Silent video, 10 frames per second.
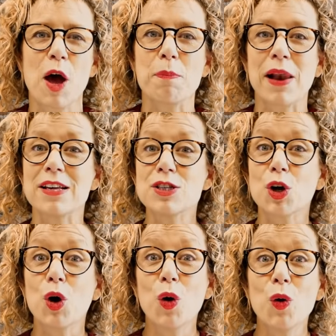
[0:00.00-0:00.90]
a place
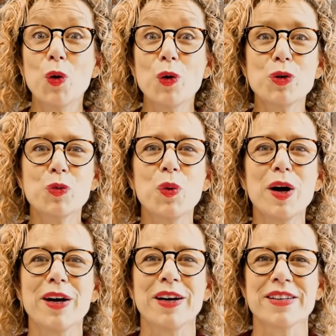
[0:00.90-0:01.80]
to hoard
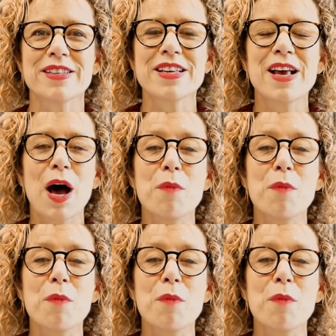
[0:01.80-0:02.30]
words